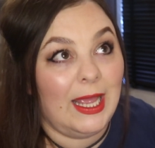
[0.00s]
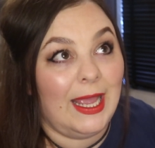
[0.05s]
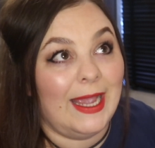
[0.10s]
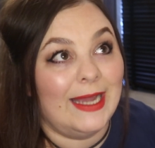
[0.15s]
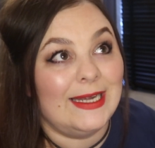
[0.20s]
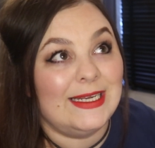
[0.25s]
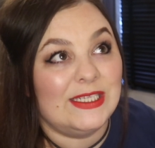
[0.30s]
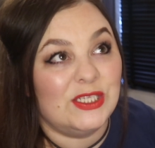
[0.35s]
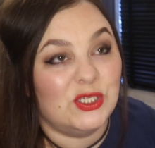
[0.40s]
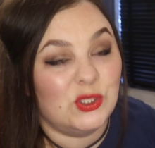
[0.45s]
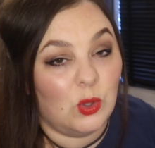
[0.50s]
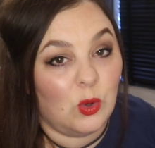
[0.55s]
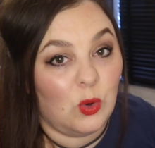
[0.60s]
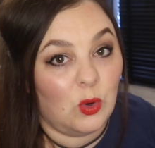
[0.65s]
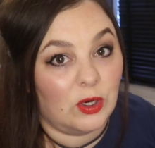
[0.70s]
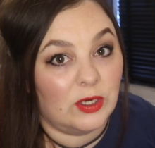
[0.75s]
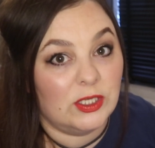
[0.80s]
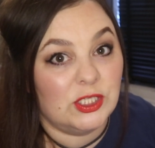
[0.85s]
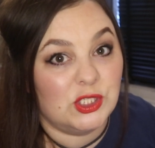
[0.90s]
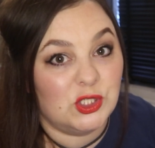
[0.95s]
and he's
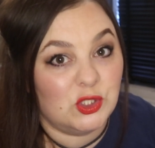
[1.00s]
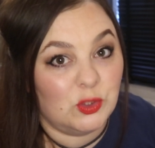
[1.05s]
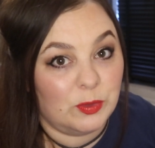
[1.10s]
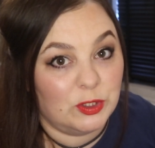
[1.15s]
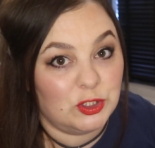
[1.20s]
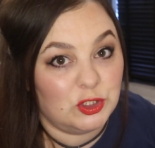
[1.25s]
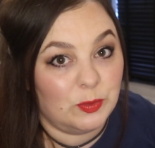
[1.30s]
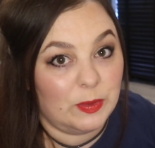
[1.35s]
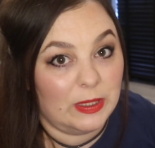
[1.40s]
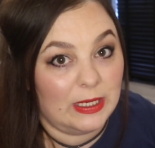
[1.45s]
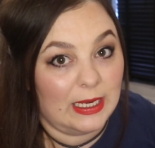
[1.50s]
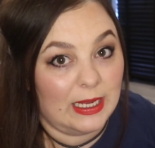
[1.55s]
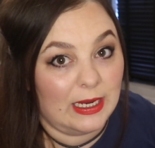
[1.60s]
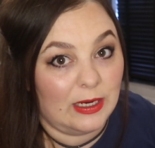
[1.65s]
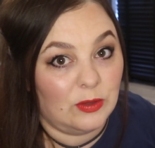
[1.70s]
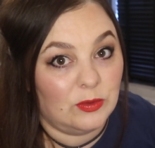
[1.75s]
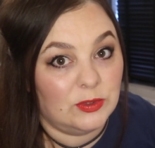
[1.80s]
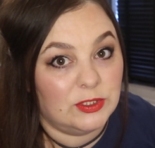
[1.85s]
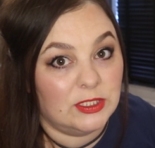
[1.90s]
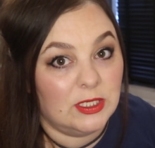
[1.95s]
talking super duper
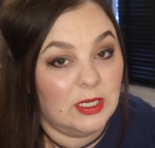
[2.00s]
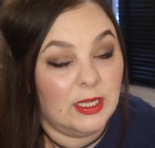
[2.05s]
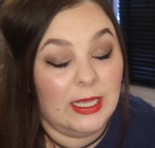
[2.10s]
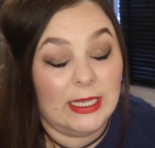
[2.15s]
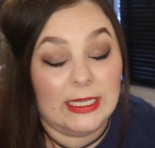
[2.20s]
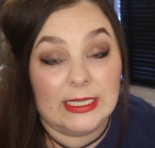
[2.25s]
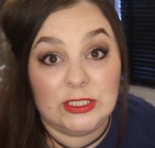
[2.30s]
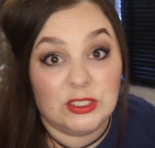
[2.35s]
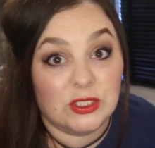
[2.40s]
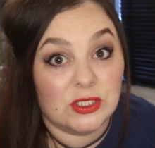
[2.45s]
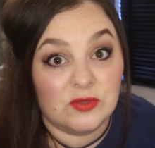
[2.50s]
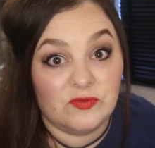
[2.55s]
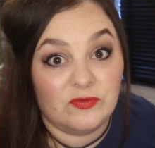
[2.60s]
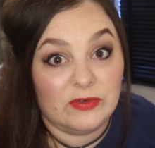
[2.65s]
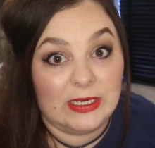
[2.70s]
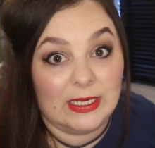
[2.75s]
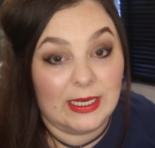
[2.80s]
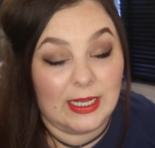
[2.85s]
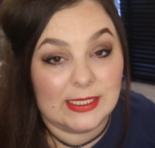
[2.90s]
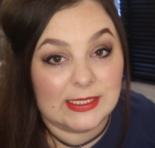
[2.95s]
loud. He doesn't
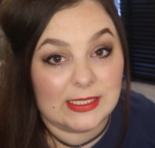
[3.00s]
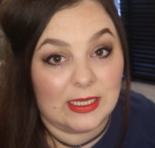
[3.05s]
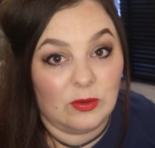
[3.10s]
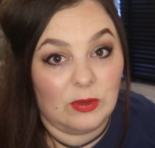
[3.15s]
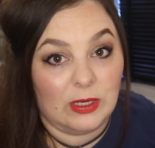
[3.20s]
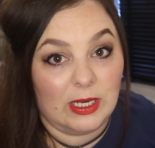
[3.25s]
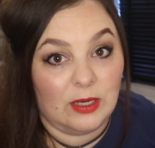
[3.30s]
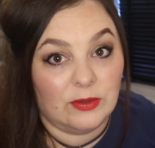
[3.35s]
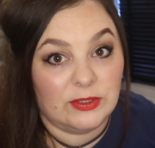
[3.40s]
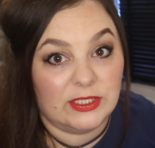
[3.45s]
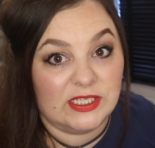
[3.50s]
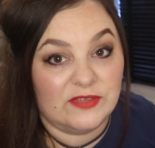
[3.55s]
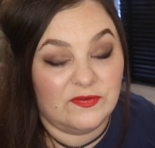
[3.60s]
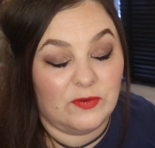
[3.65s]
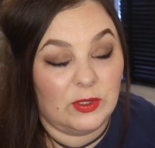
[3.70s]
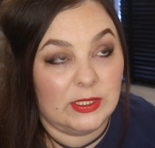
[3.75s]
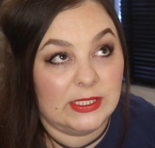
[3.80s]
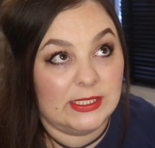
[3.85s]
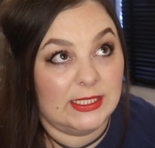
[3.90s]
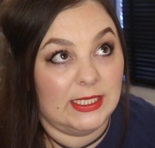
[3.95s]
realise how loud his
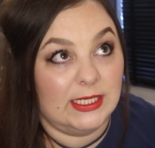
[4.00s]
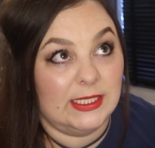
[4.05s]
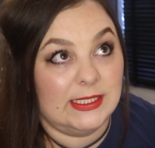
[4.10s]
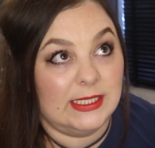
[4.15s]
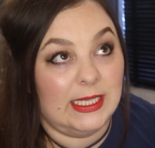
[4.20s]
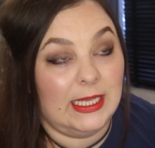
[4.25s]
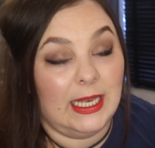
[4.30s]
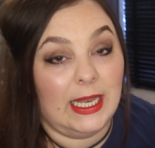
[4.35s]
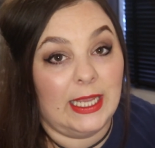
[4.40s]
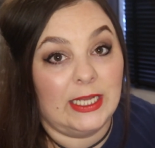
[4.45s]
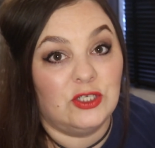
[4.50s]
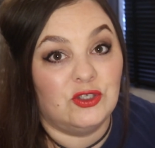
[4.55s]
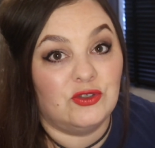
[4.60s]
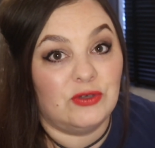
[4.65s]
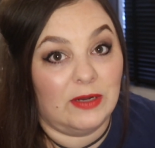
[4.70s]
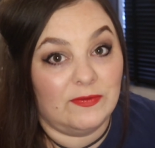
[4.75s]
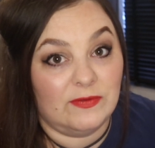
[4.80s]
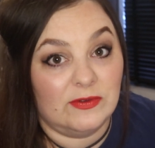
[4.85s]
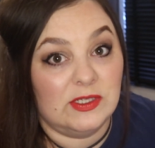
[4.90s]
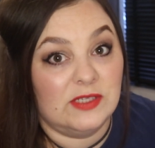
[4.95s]
voice is. It like
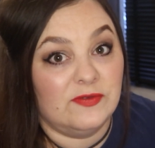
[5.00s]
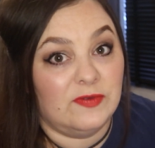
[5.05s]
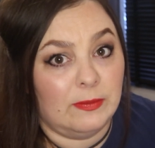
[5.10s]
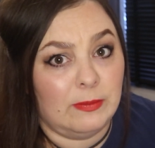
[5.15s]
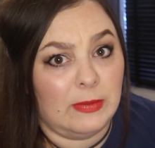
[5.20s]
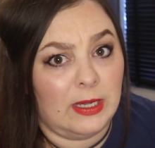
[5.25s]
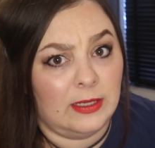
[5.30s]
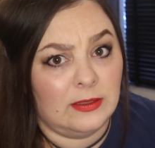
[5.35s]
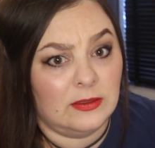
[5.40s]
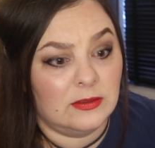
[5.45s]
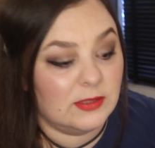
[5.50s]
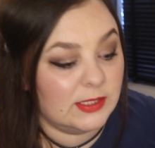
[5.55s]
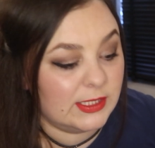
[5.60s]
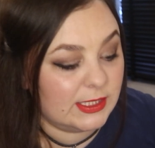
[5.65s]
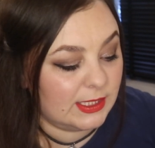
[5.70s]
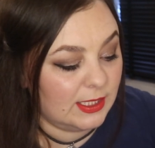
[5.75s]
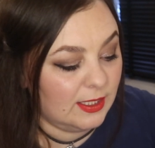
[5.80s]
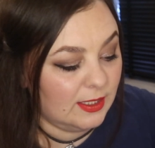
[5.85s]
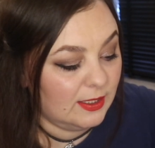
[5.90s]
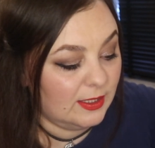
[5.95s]
travels for
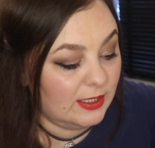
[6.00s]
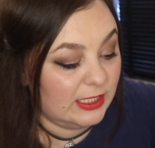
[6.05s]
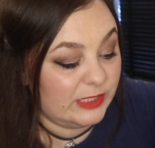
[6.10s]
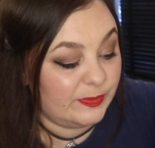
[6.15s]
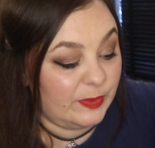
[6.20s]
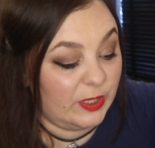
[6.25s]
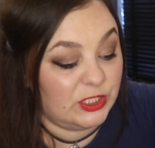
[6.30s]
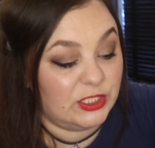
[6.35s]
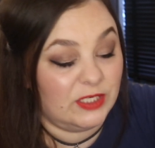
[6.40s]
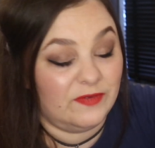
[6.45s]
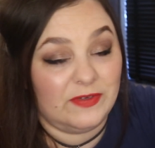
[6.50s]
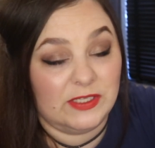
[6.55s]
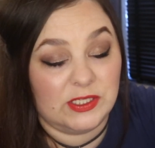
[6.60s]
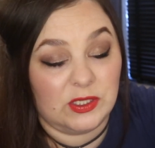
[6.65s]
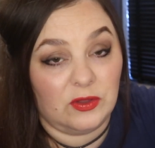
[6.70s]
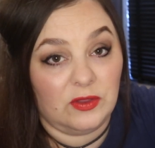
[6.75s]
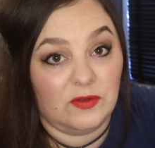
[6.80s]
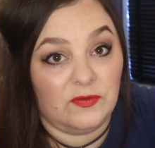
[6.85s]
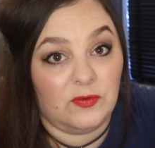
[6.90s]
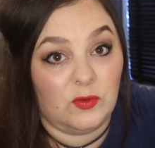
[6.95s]
miles, especially if he's
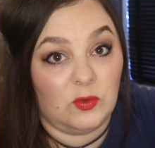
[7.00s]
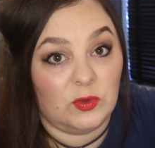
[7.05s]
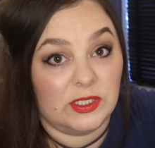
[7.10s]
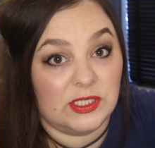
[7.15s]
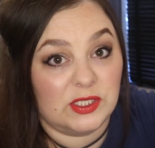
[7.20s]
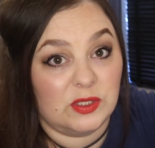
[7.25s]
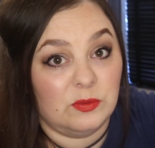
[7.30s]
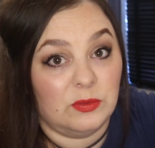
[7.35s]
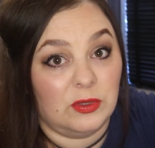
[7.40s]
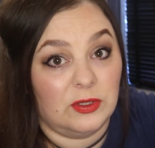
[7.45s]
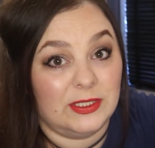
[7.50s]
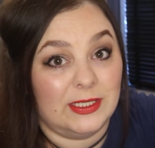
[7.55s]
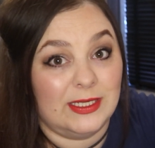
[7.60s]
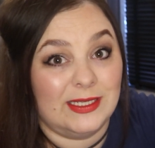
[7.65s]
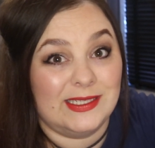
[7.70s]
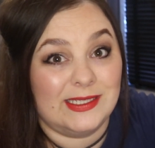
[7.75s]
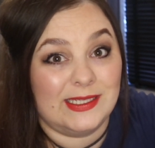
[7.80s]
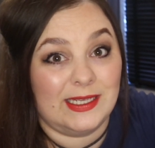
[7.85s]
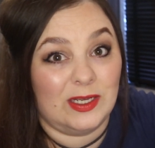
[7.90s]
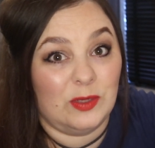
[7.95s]
on the phone to somebody
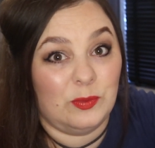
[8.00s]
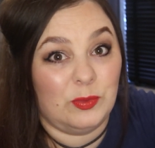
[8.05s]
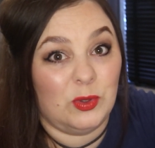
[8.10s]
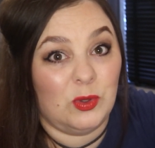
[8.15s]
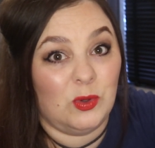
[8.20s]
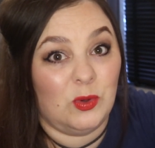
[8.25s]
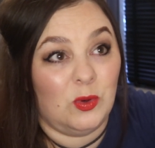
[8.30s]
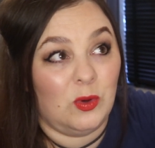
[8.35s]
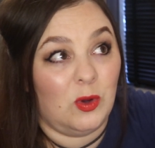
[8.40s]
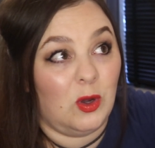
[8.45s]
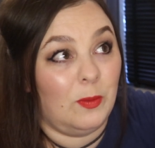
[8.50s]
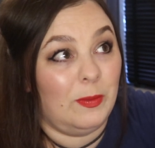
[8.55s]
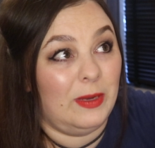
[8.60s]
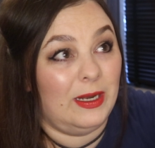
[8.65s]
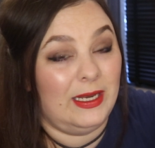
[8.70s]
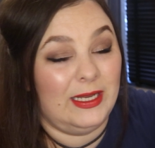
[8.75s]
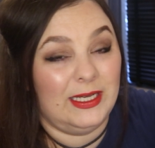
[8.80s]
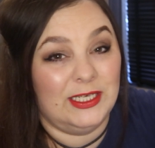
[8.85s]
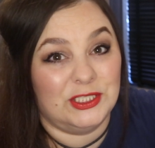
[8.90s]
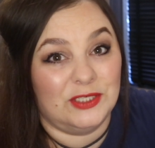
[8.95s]
in Singapore or
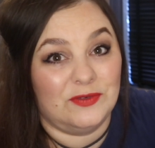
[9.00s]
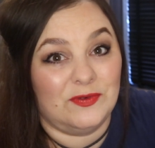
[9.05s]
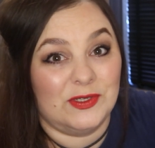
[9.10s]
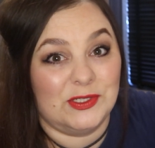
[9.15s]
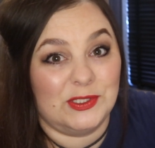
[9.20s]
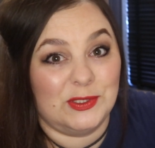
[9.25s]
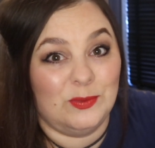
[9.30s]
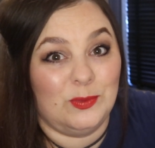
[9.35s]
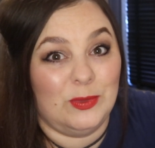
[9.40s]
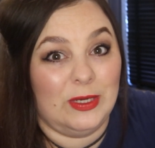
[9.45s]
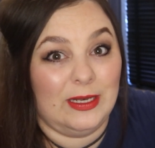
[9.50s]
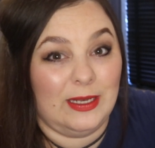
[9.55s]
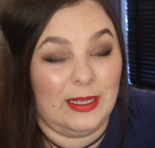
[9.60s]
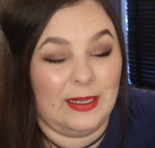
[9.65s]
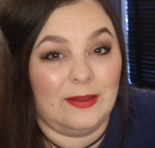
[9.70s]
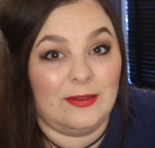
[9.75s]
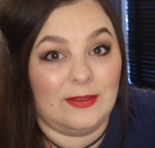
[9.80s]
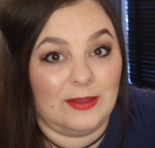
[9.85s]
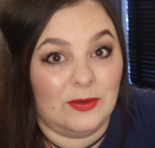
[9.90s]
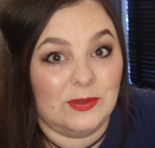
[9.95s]
Malaysia or somewhere
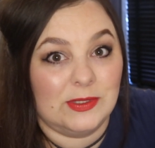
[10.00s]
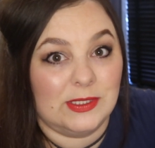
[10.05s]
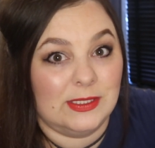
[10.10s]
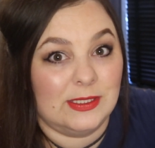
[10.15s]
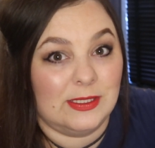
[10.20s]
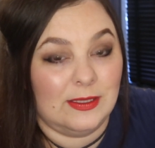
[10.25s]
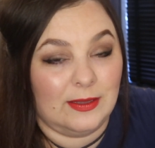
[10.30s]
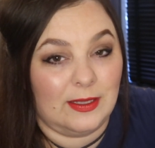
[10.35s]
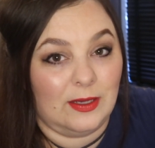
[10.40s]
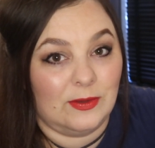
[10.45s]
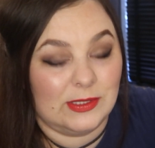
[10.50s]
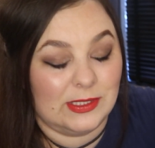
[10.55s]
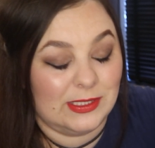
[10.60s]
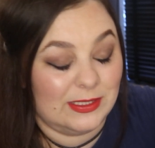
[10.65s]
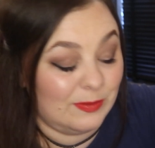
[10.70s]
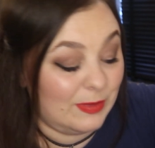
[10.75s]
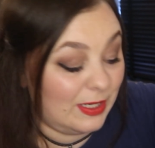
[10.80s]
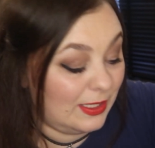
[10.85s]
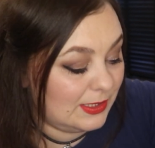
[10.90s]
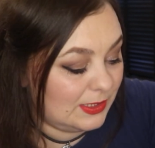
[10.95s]
like thousands and thousands
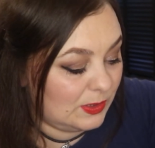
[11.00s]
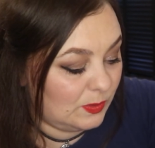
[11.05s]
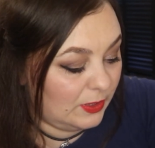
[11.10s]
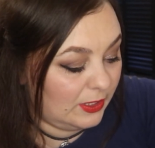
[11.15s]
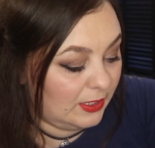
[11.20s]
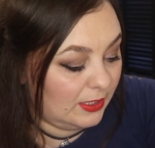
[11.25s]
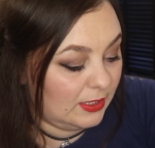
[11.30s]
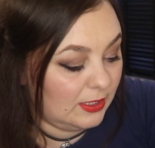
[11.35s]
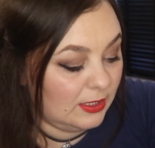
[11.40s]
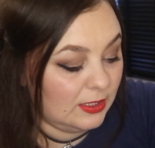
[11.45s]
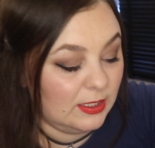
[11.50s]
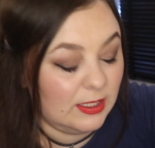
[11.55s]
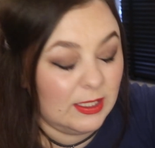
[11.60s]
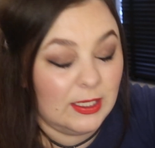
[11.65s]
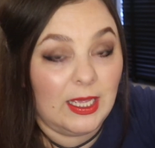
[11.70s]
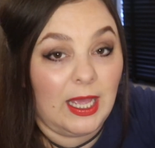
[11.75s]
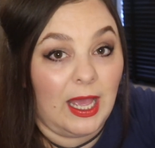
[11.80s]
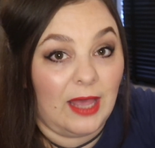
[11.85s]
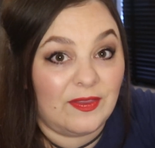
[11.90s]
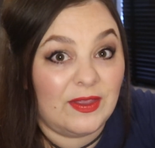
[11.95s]
of miles away.
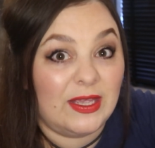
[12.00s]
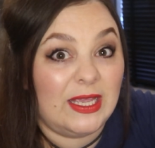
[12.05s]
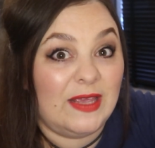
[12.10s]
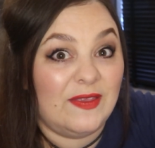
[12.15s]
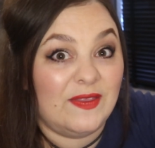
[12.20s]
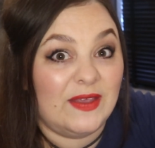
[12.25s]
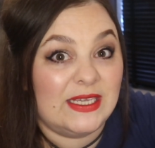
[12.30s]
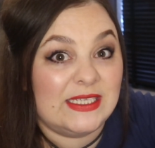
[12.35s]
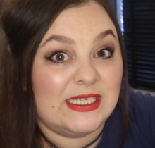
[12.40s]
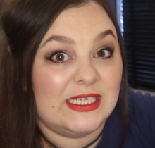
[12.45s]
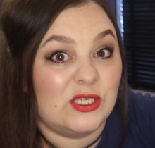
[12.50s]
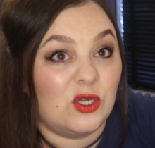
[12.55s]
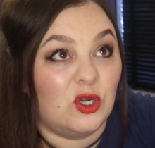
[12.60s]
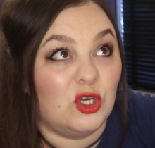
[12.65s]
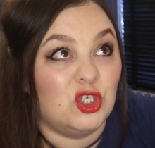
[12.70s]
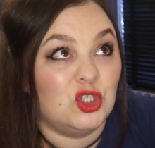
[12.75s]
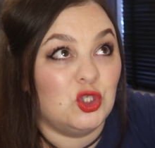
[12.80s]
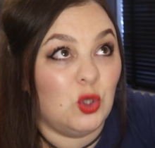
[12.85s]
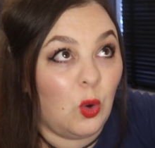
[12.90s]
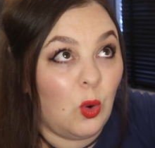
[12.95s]
I think he thinks he's got
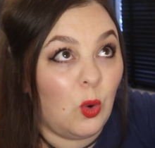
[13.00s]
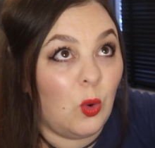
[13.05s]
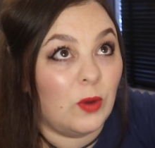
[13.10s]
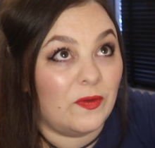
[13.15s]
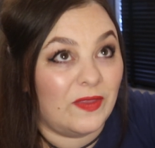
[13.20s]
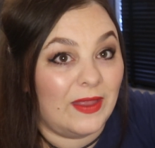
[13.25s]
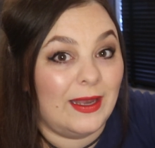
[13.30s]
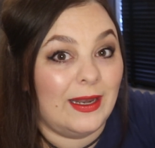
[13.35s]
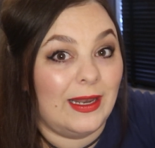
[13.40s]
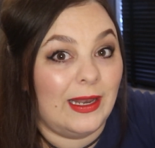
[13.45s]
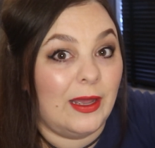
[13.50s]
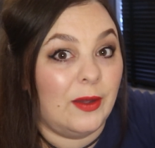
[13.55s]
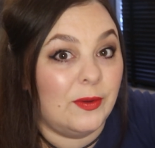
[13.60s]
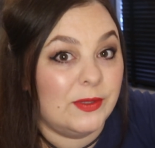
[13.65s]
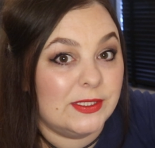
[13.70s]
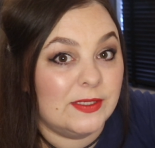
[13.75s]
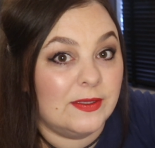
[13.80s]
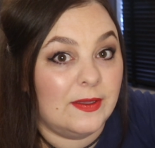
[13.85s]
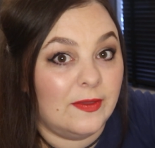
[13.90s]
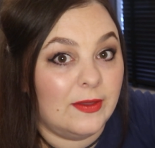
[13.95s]
to talk that
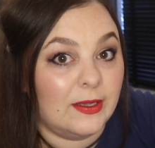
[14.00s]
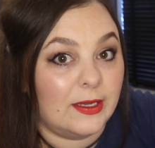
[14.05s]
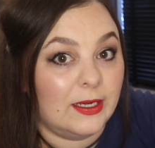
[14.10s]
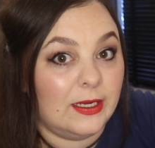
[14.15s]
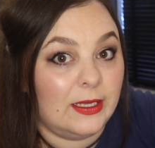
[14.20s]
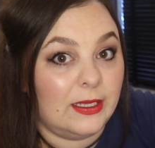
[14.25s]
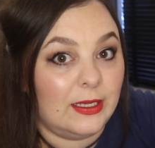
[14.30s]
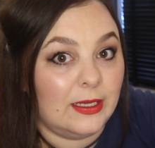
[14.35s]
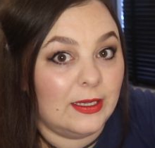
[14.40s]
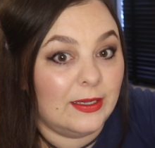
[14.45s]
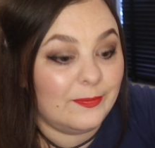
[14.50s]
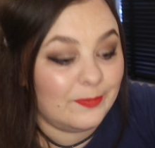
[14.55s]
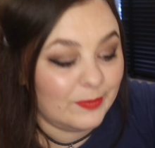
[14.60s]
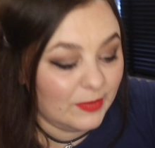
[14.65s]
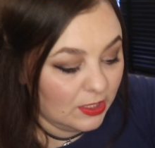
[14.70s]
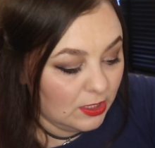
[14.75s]
loud so that they can hear.